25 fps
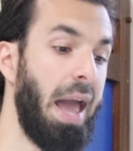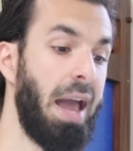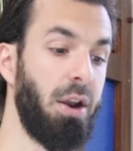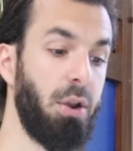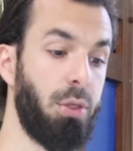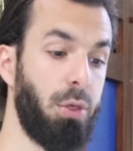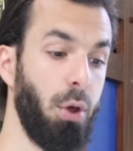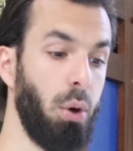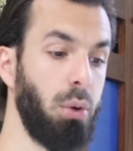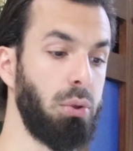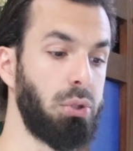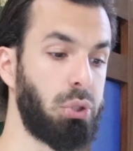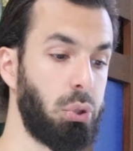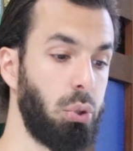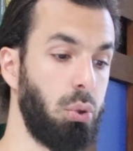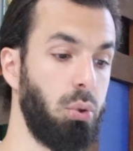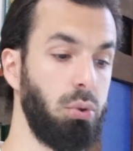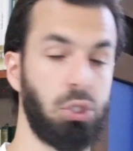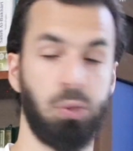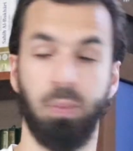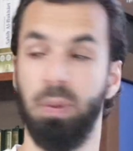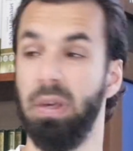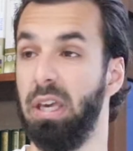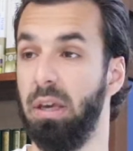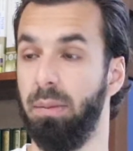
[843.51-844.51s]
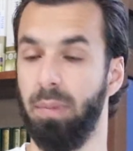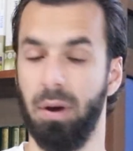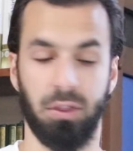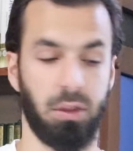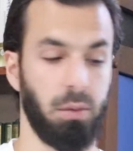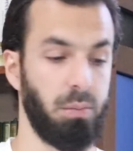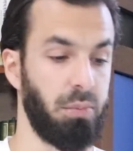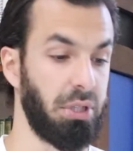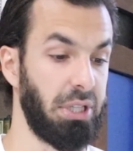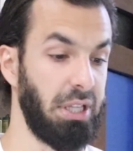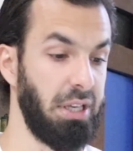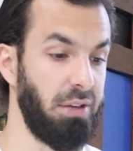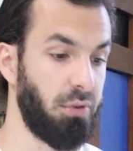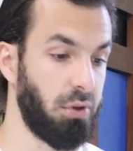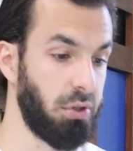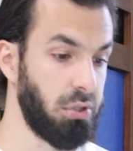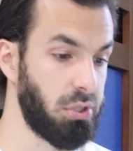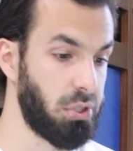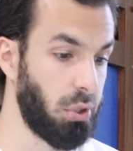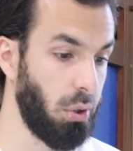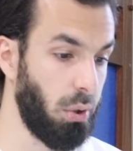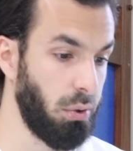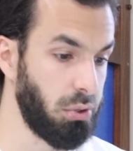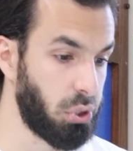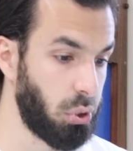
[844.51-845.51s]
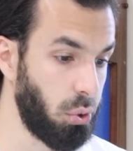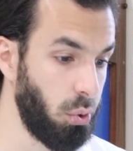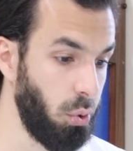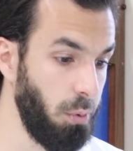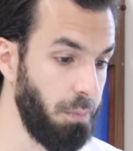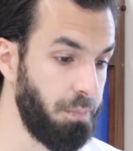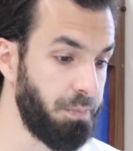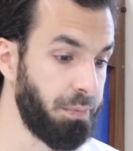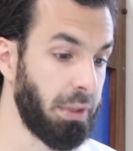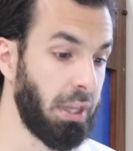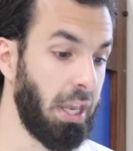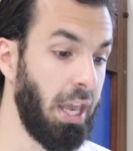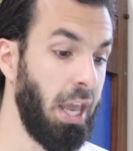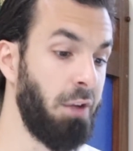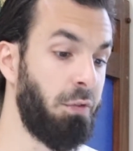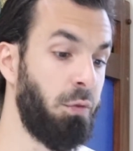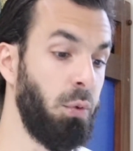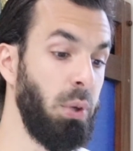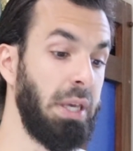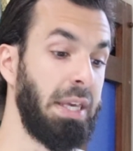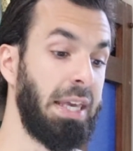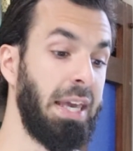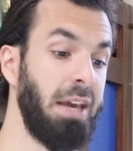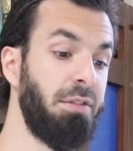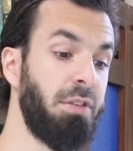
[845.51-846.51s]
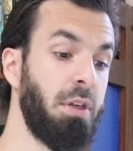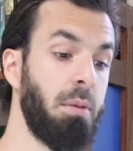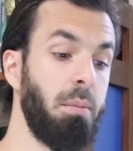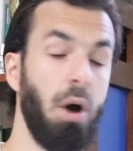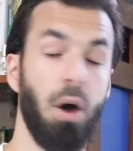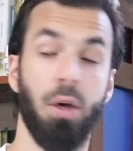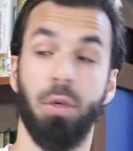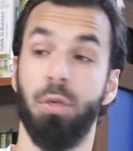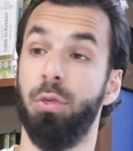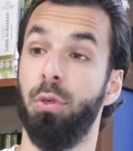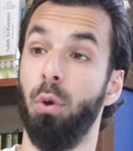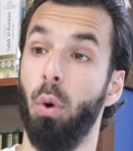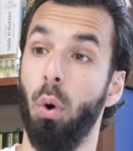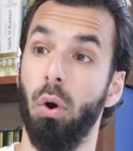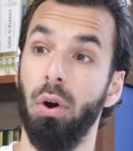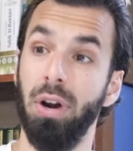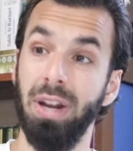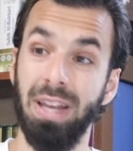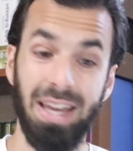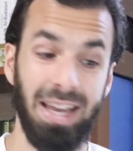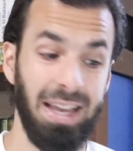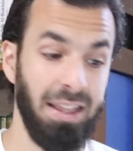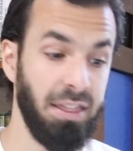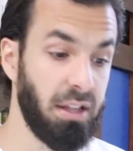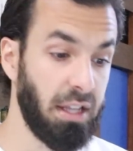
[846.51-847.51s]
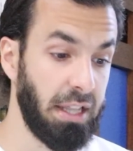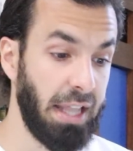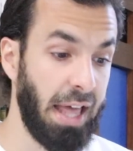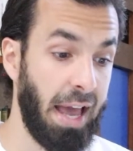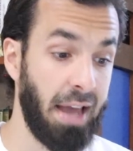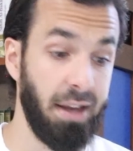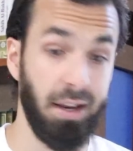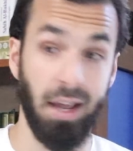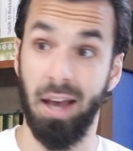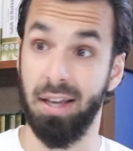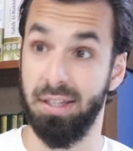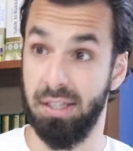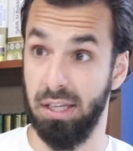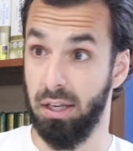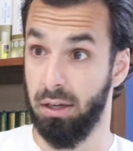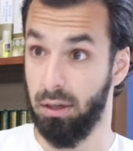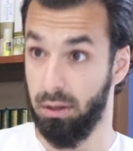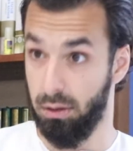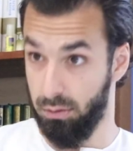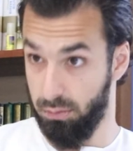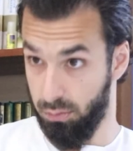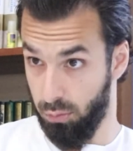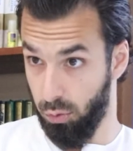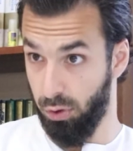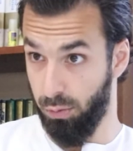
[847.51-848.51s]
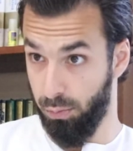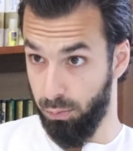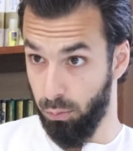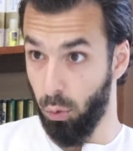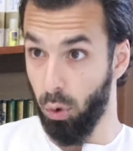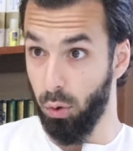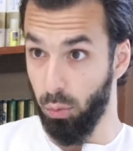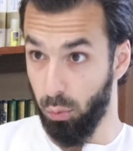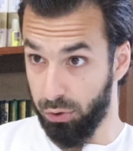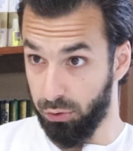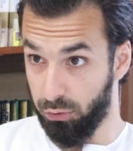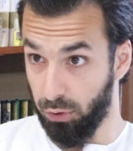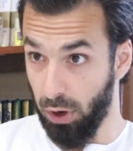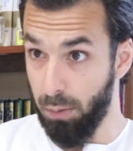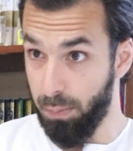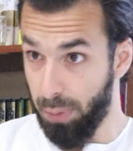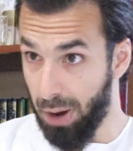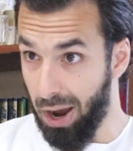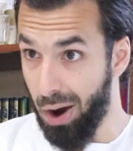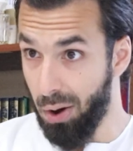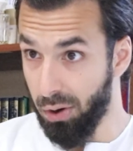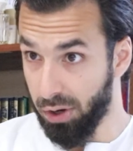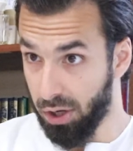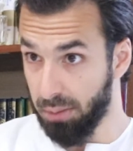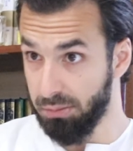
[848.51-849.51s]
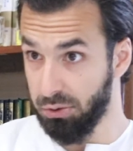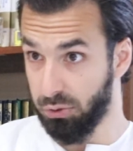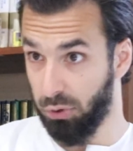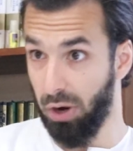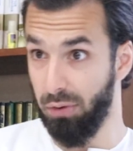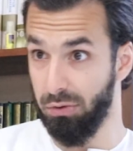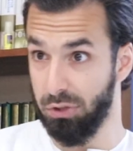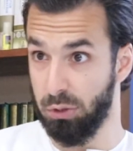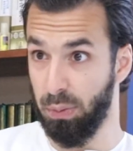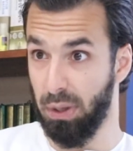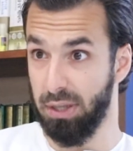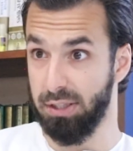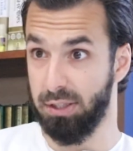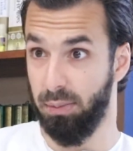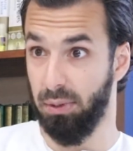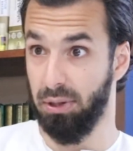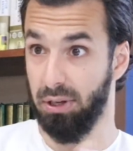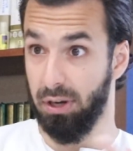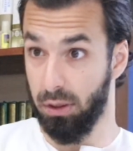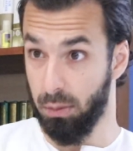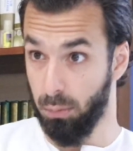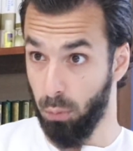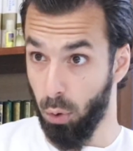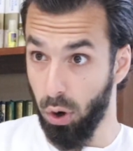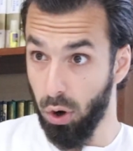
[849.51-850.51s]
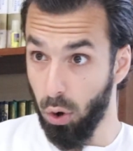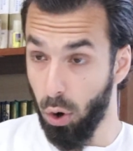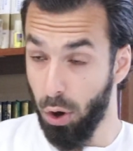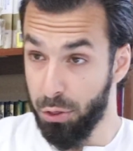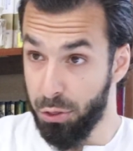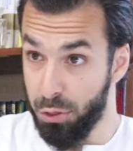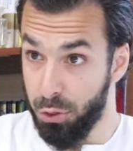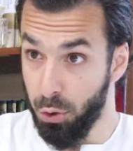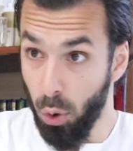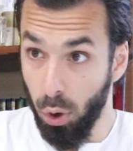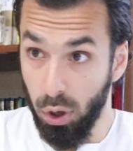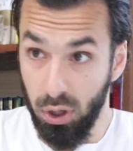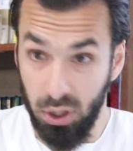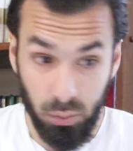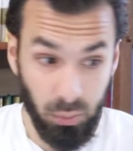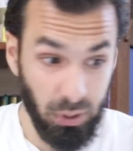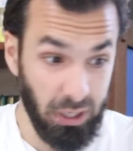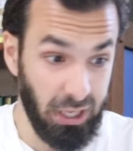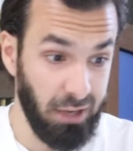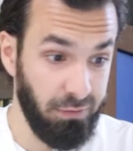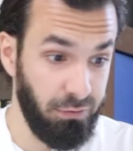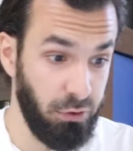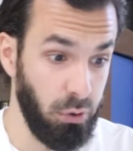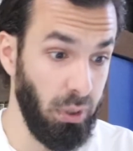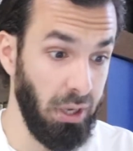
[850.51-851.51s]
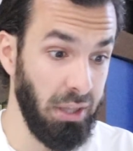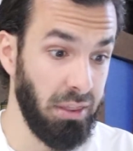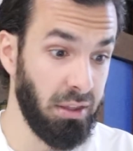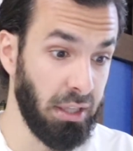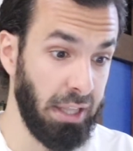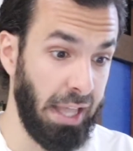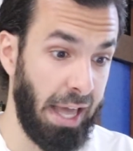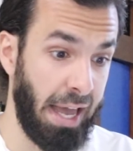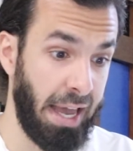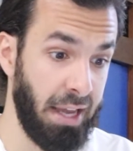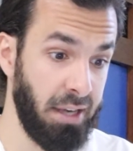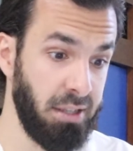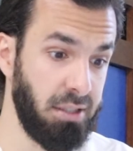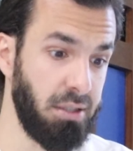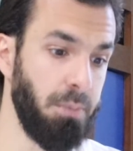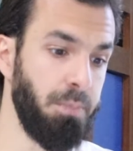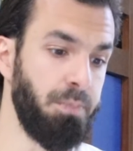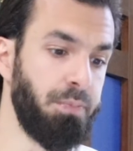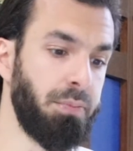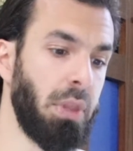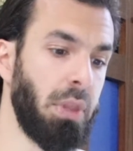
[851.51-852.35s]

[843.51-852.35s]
and those who, speaking about the believers, those who, if we give them authority in the land, as in, with great power comes great responsibility. The more authority we give you in the land,